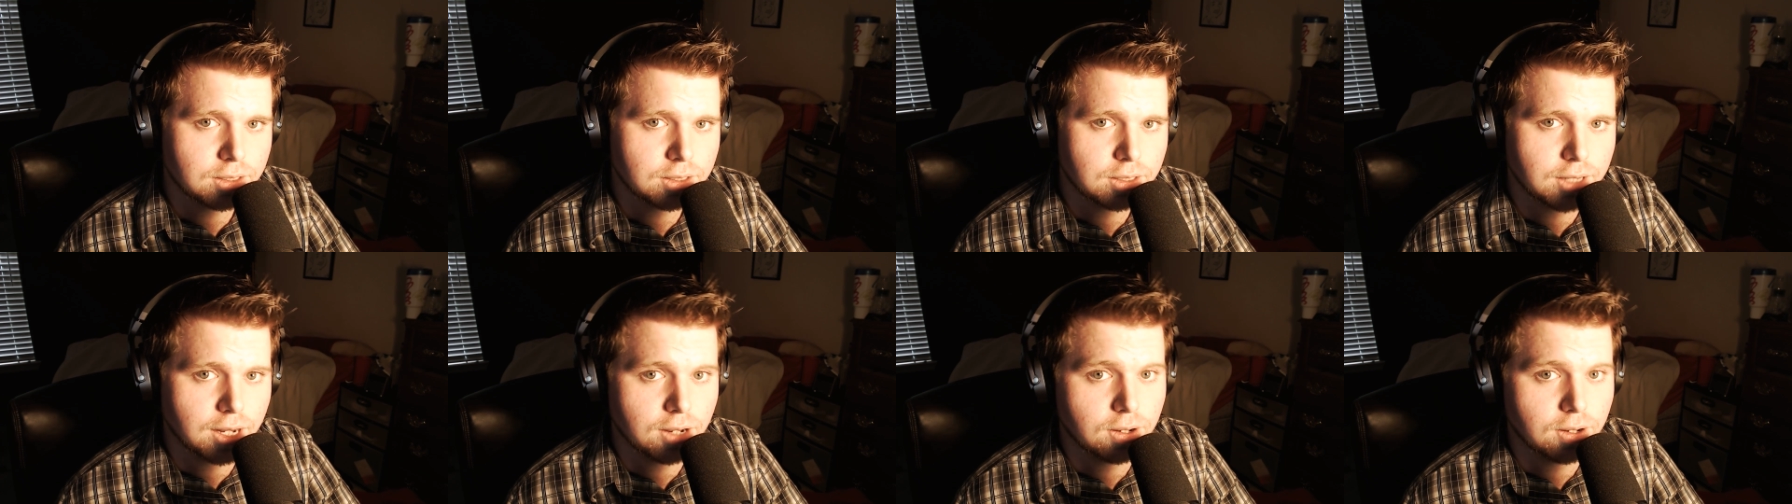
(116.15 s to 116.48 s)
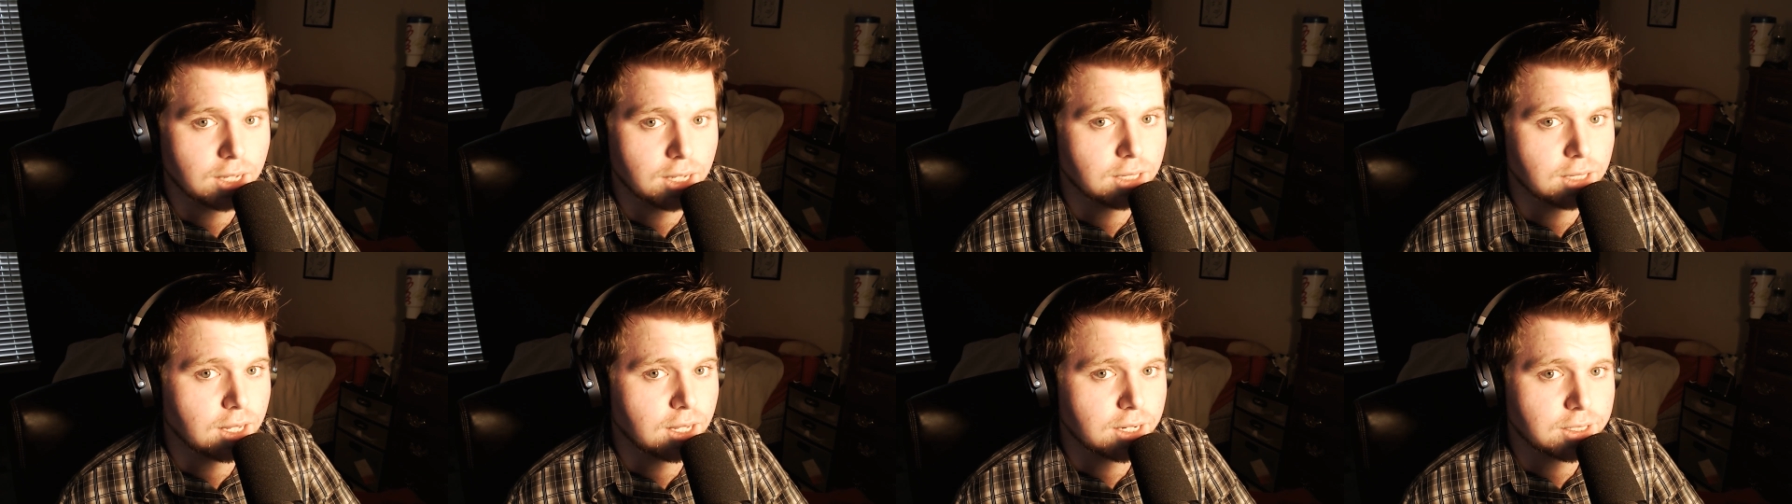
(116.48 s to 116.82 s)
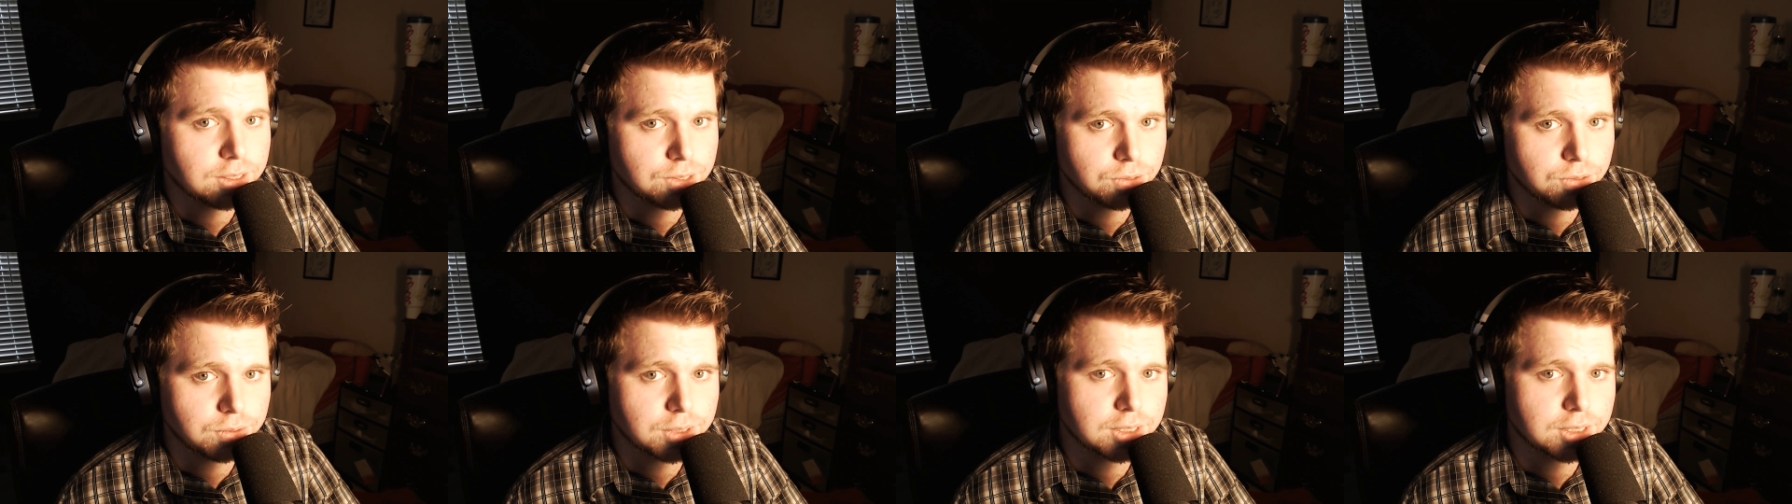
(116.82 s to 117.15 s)
Now I
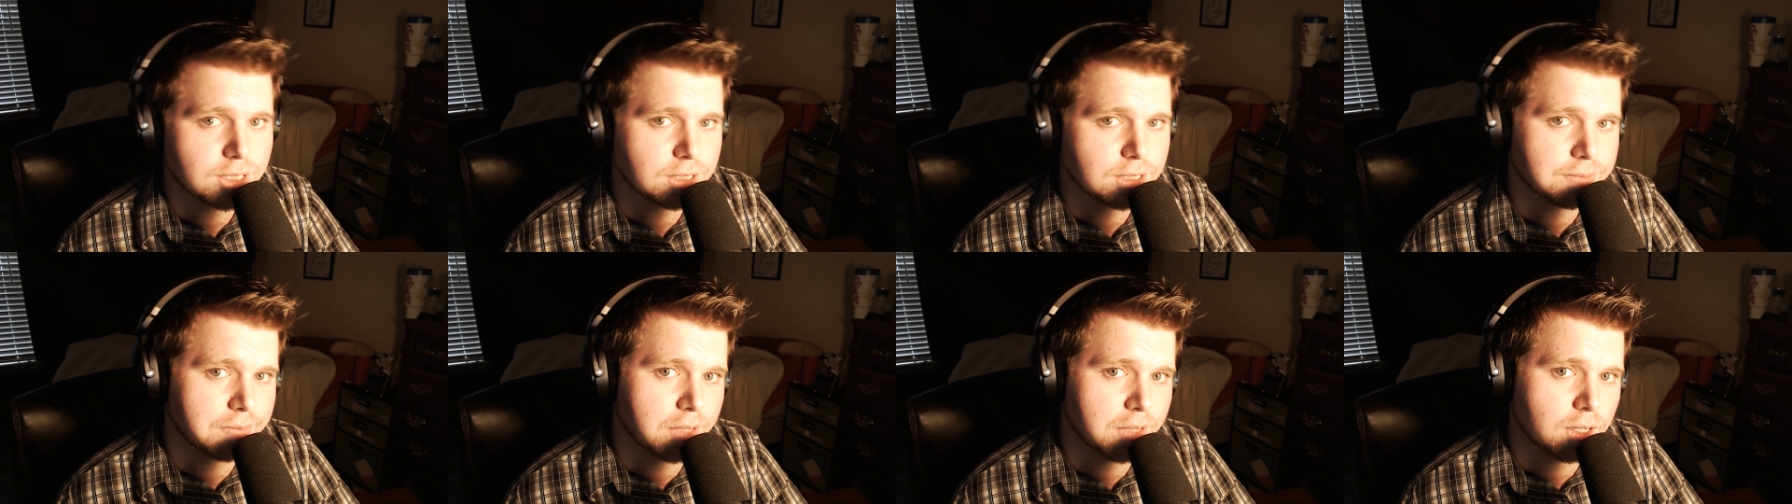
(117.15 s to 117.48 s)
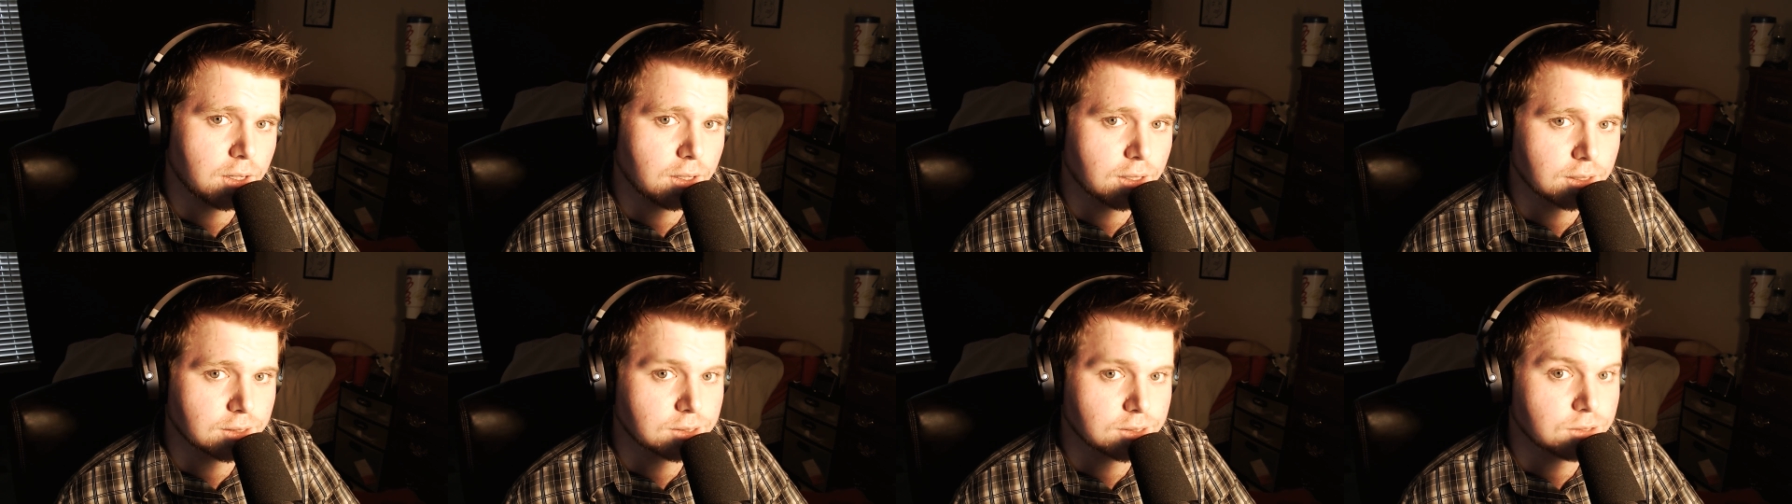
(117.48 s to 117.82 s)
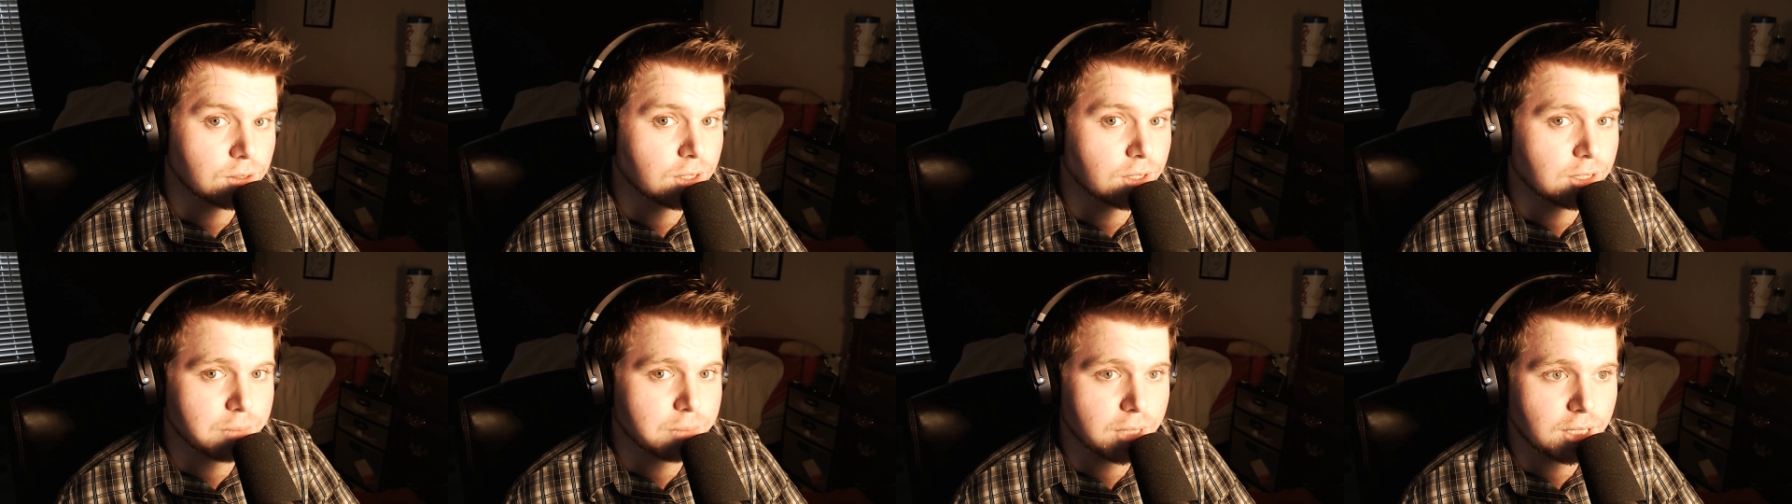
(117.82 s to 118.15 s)
like doing these vlogs,
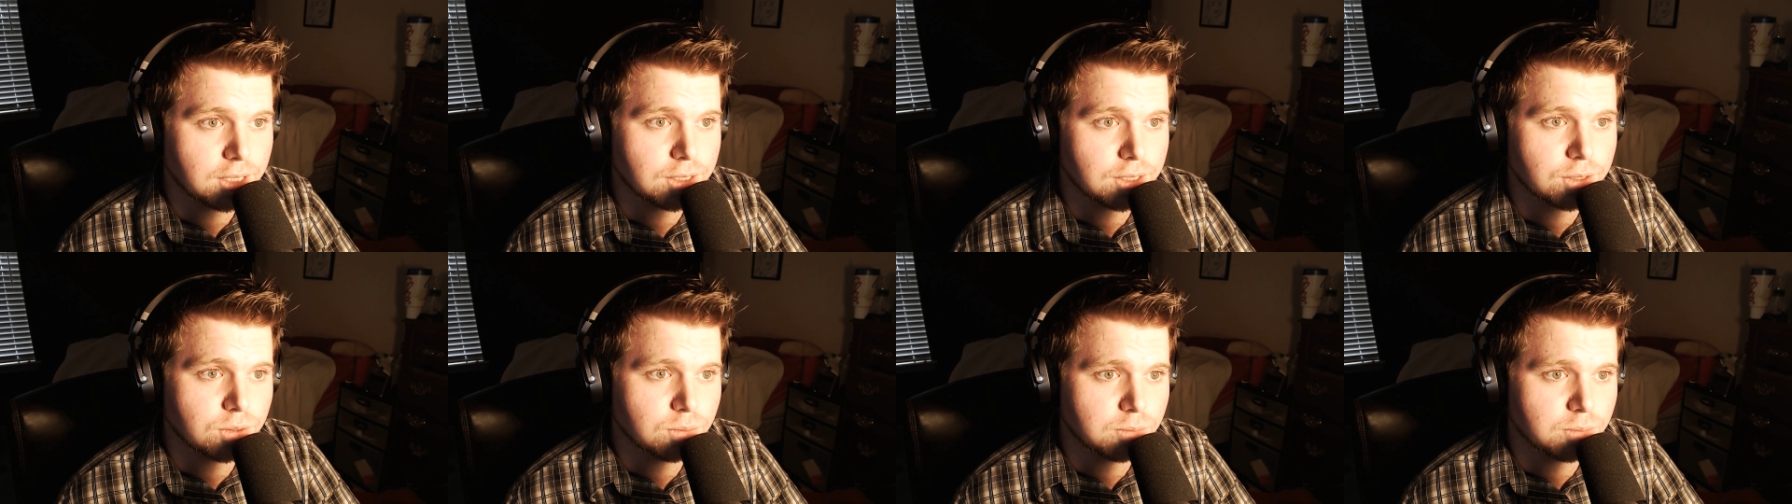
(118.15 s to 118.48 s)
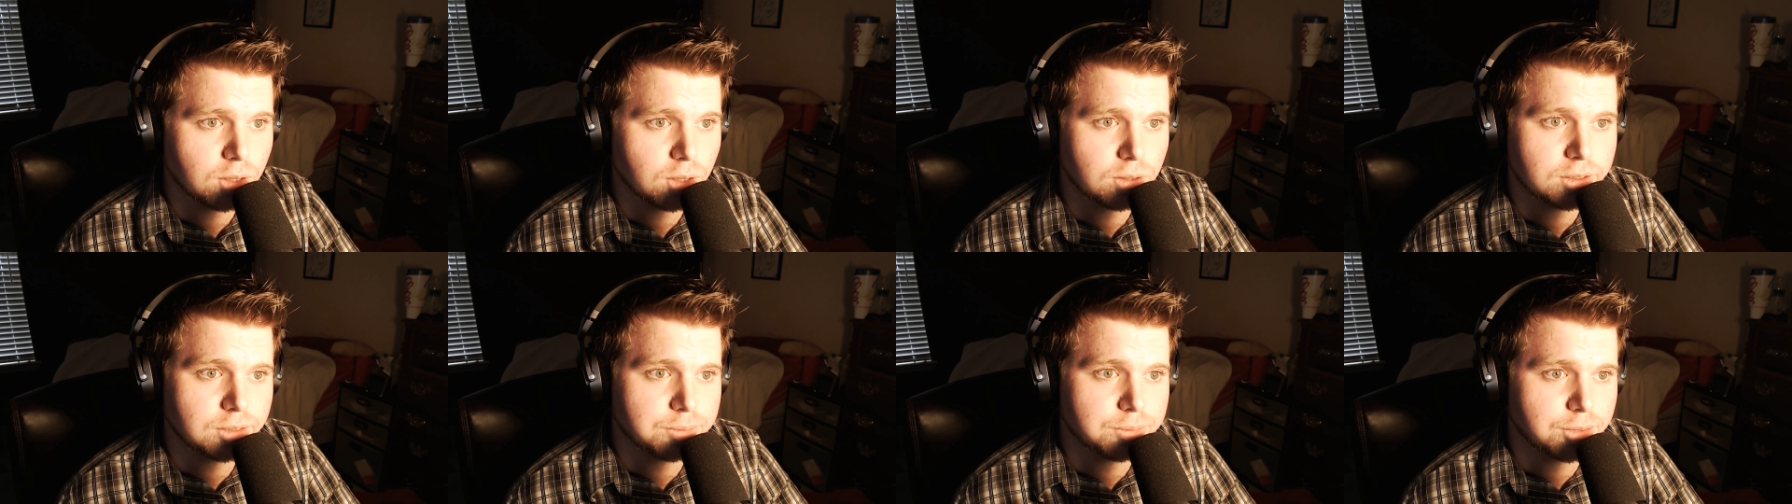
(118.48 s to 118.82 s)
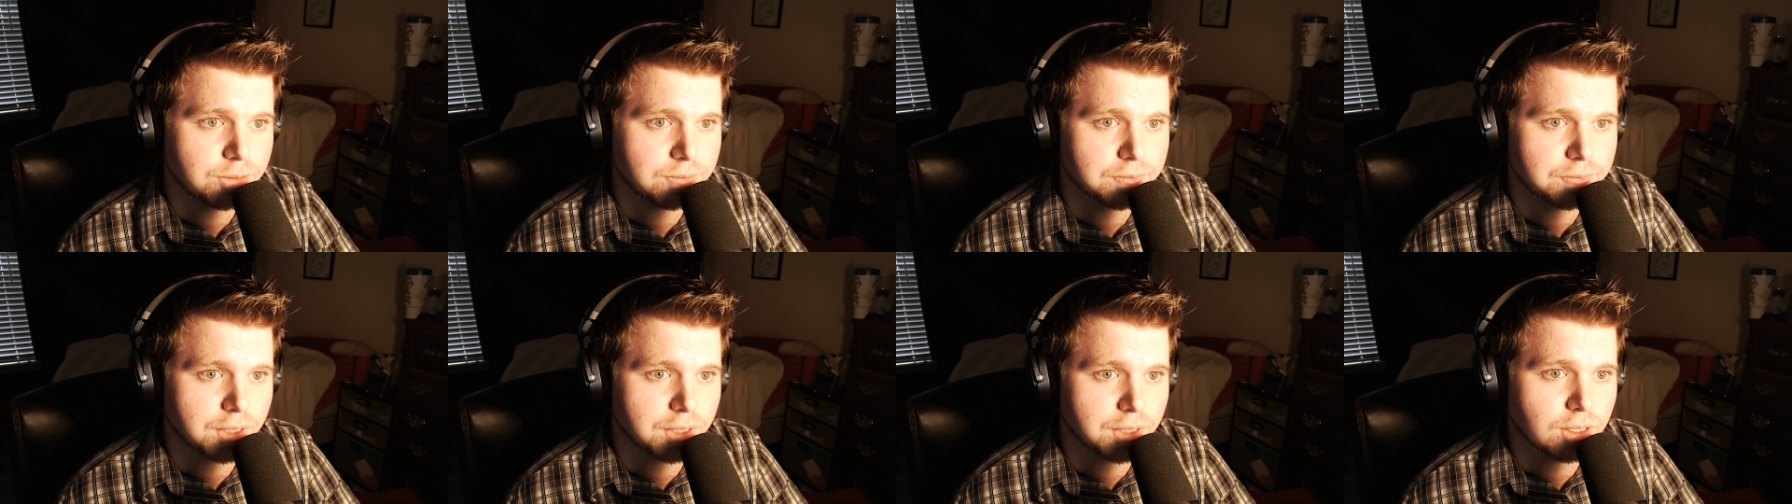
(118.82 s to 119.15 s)
so I may do
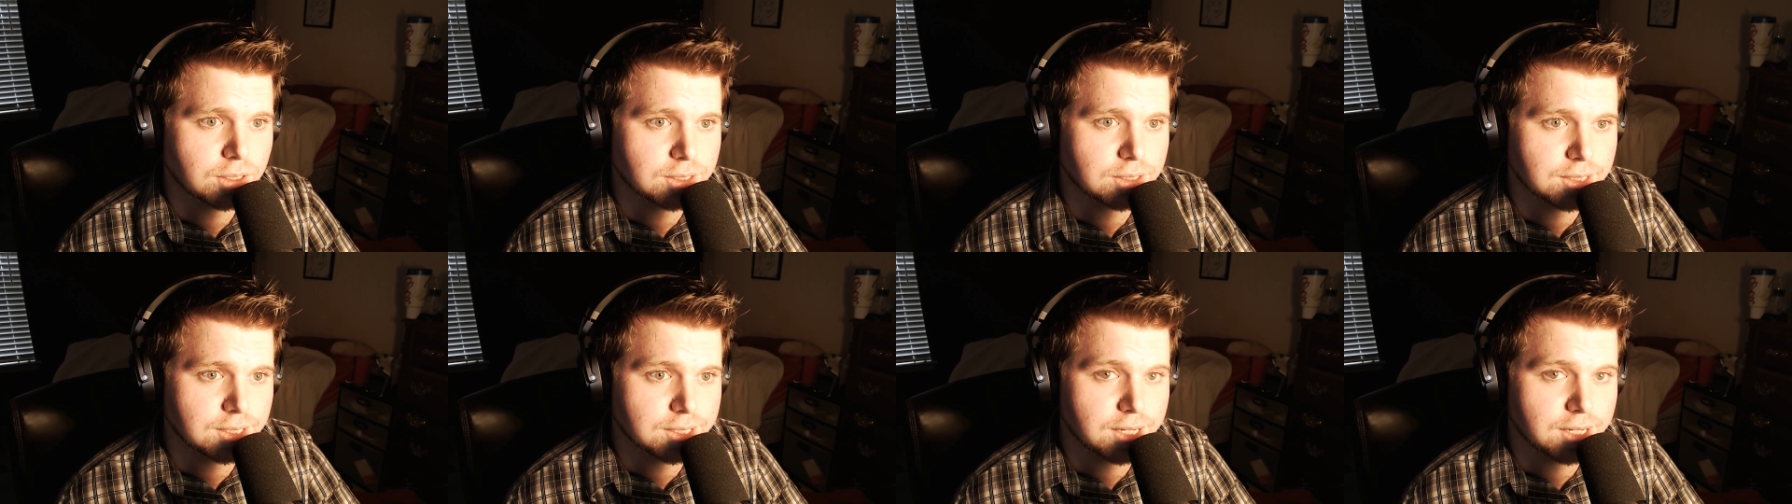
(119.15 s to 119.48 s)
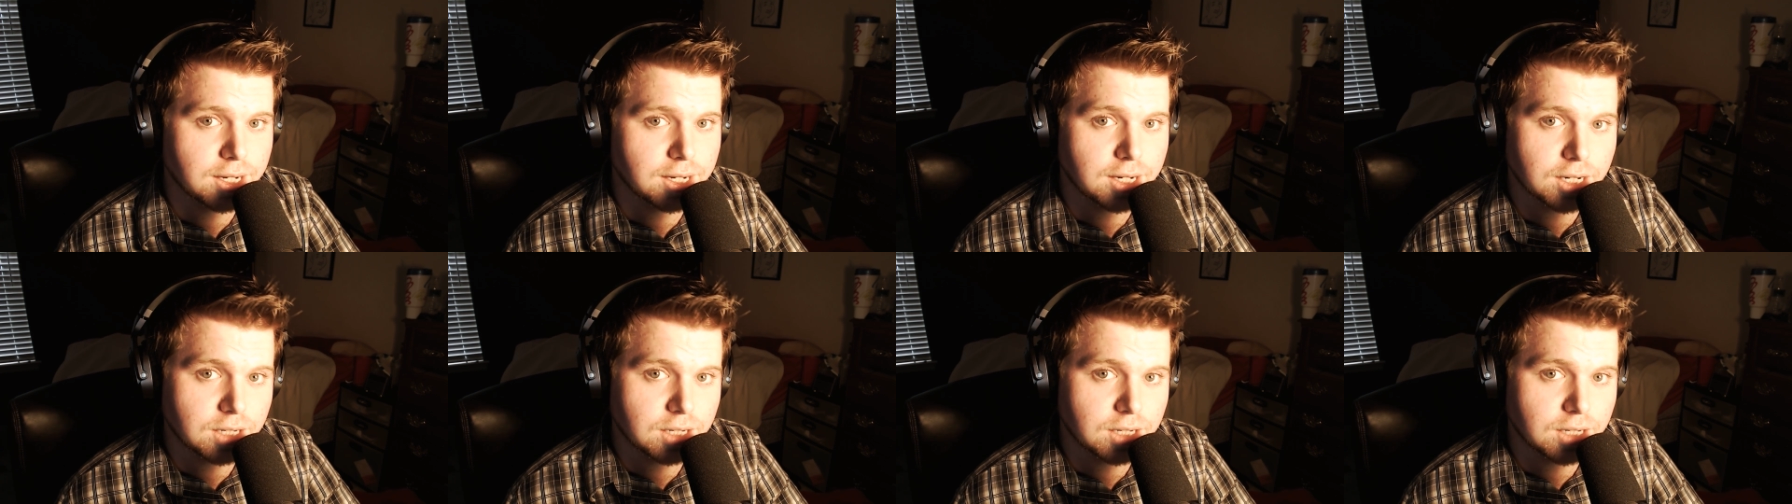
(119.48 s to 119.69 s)
multiple vlogs a day,